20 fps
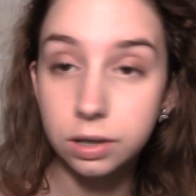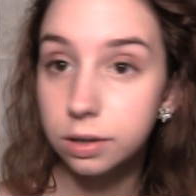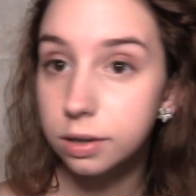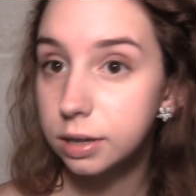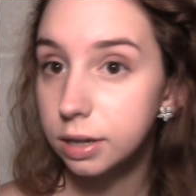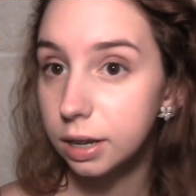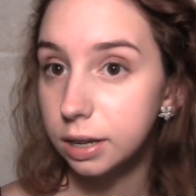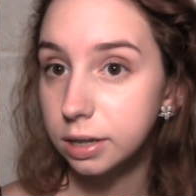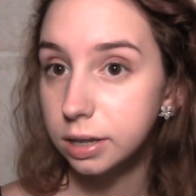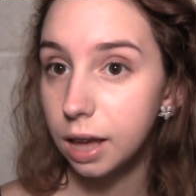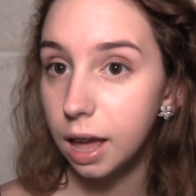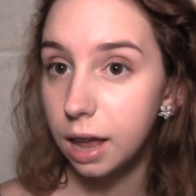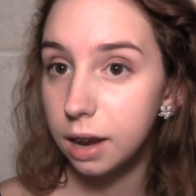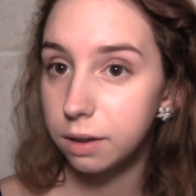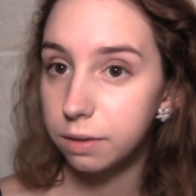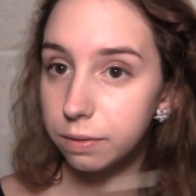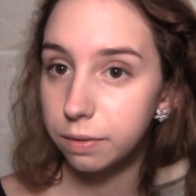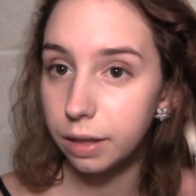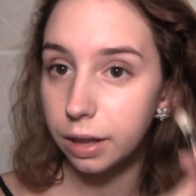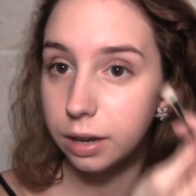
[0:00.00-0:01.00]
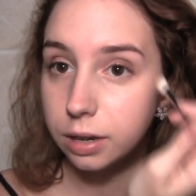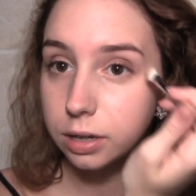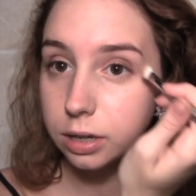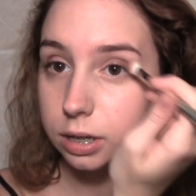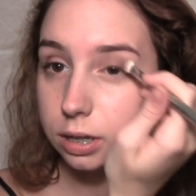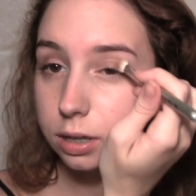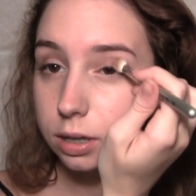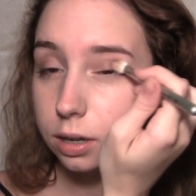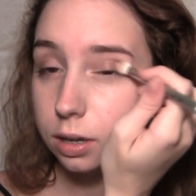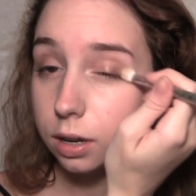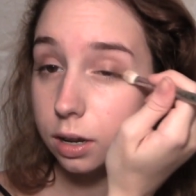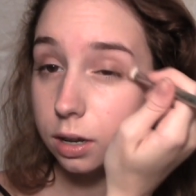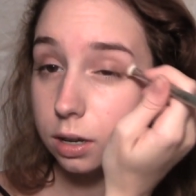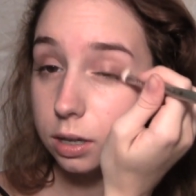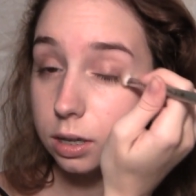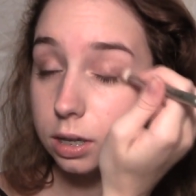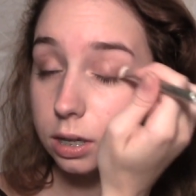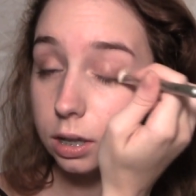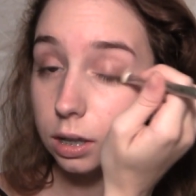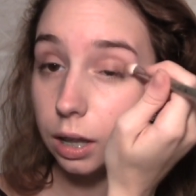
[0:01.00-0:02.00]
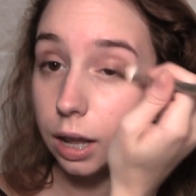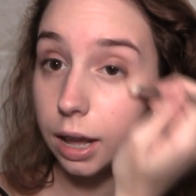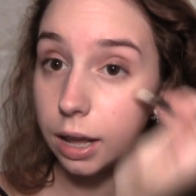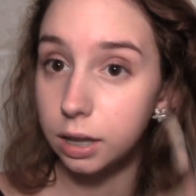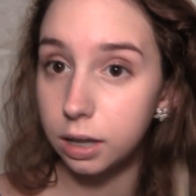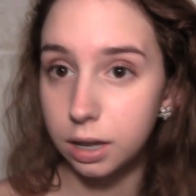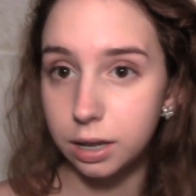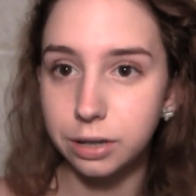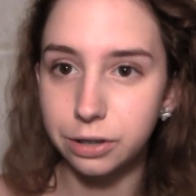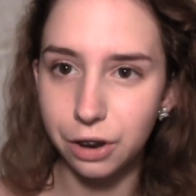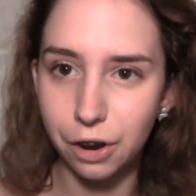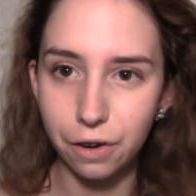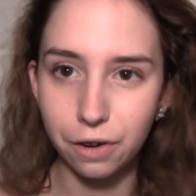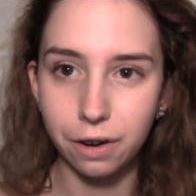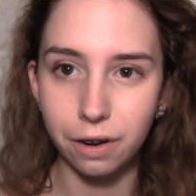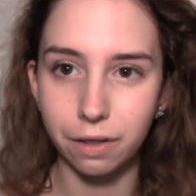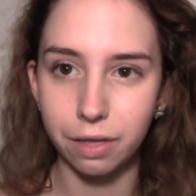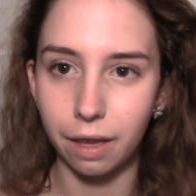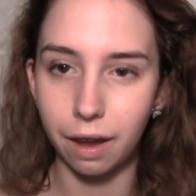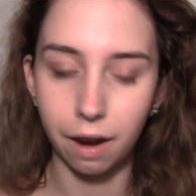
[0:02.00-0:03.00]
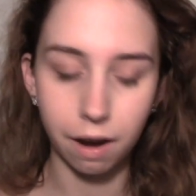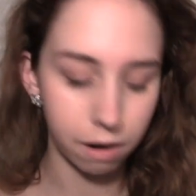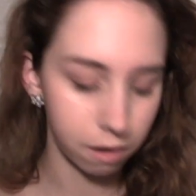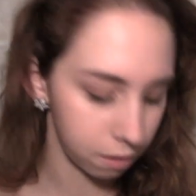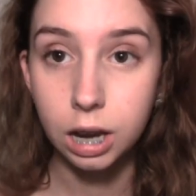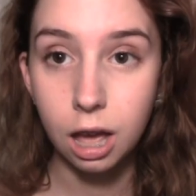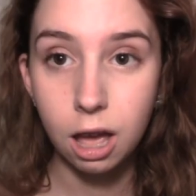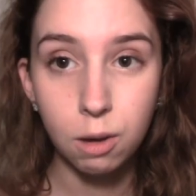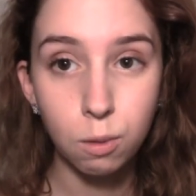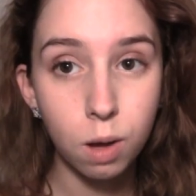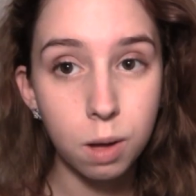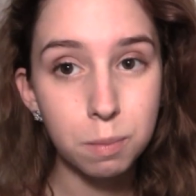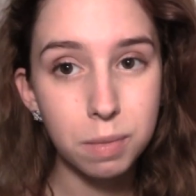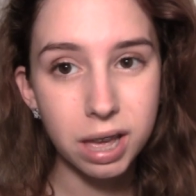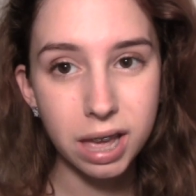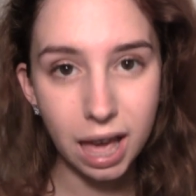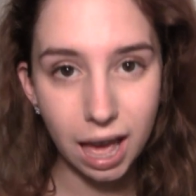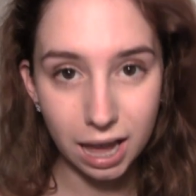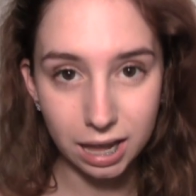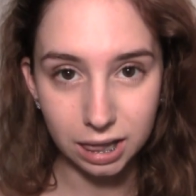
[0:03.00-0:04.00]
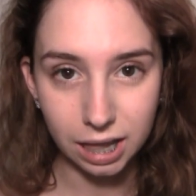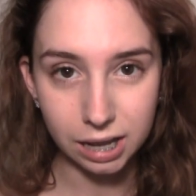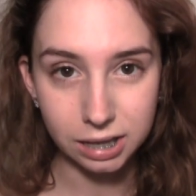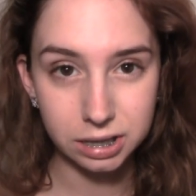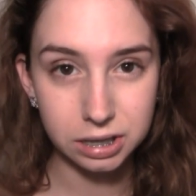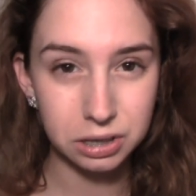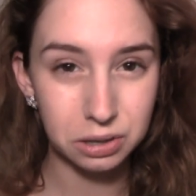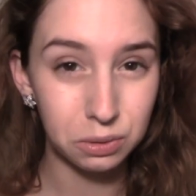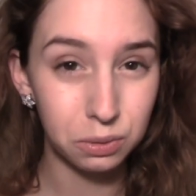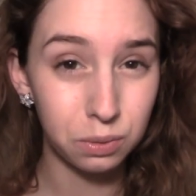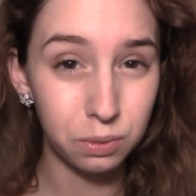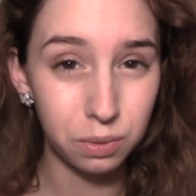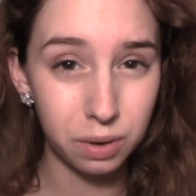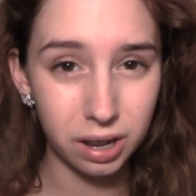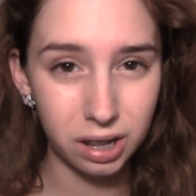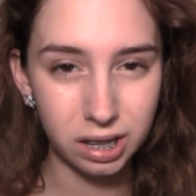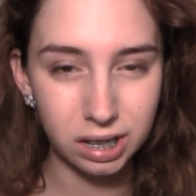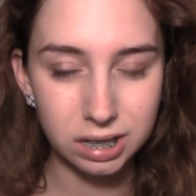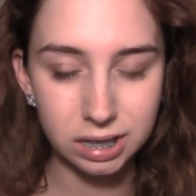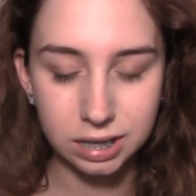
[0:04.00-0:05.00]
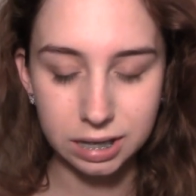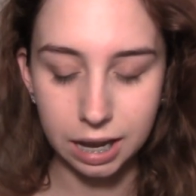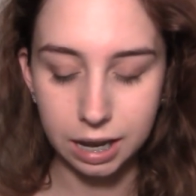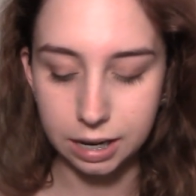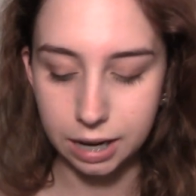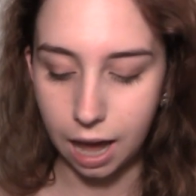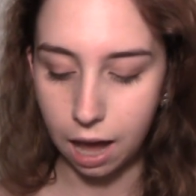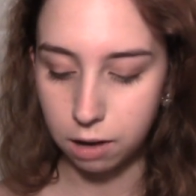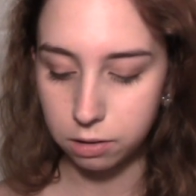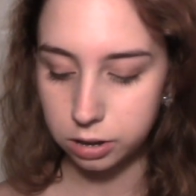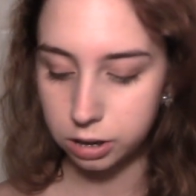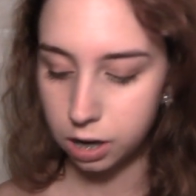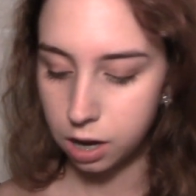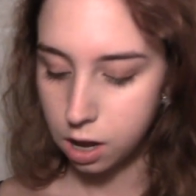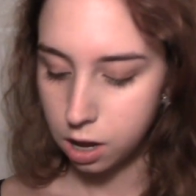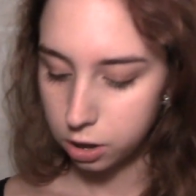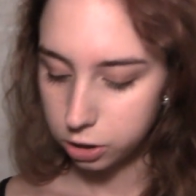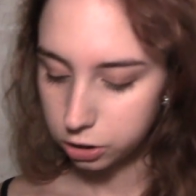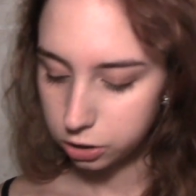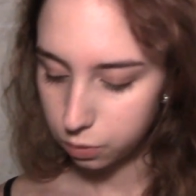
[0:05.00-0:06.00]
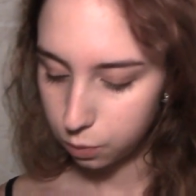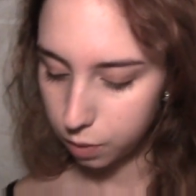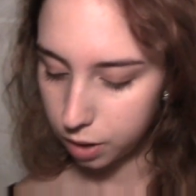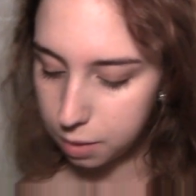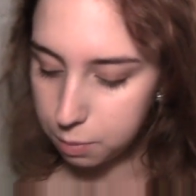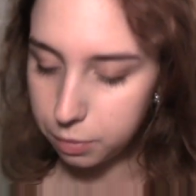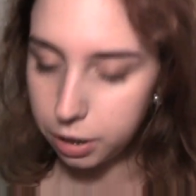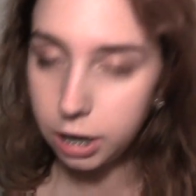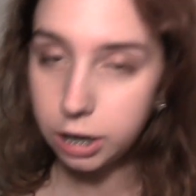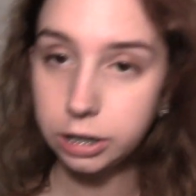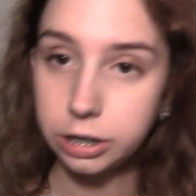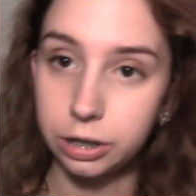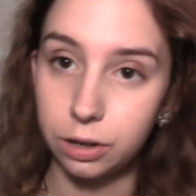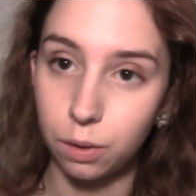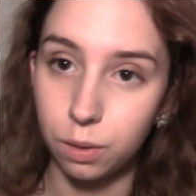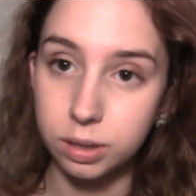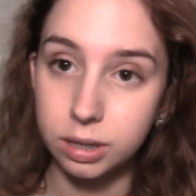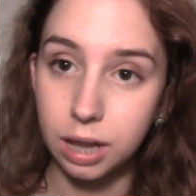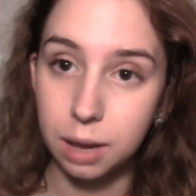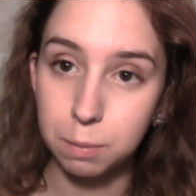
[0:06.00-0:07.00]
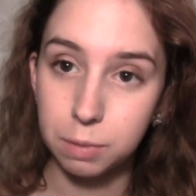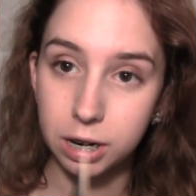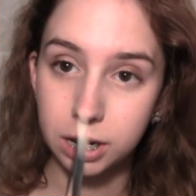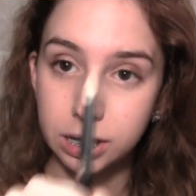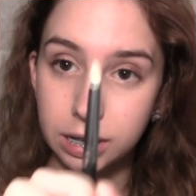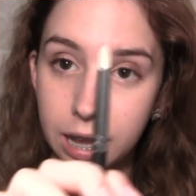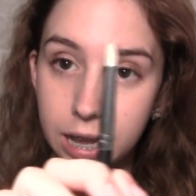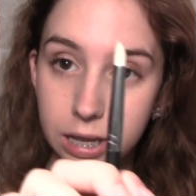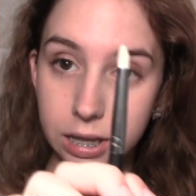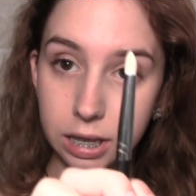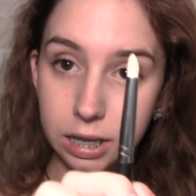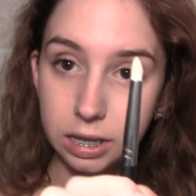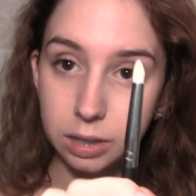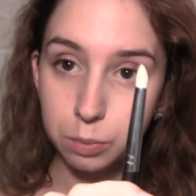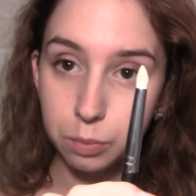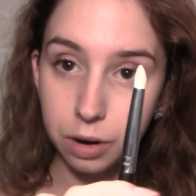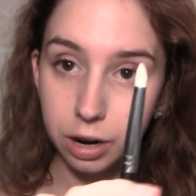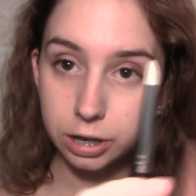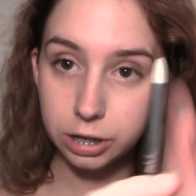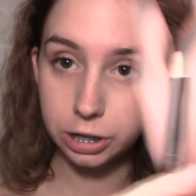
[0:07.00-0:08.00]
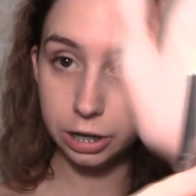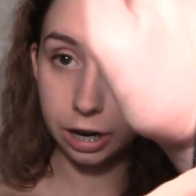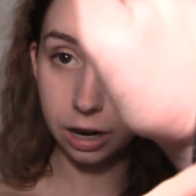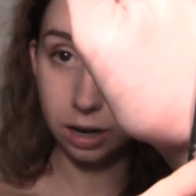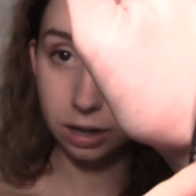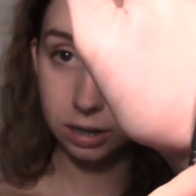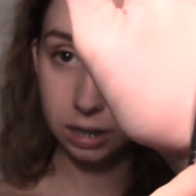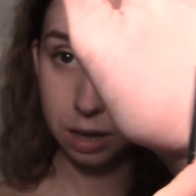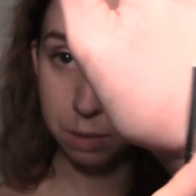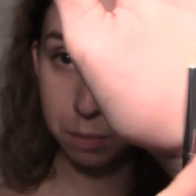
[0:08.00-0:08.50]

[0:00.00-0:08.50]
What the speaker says: so see it's kind of like just slightly darker there. Now I want my highlights to really stand out. So what I'm going to do is I'm going to take this brush here, it's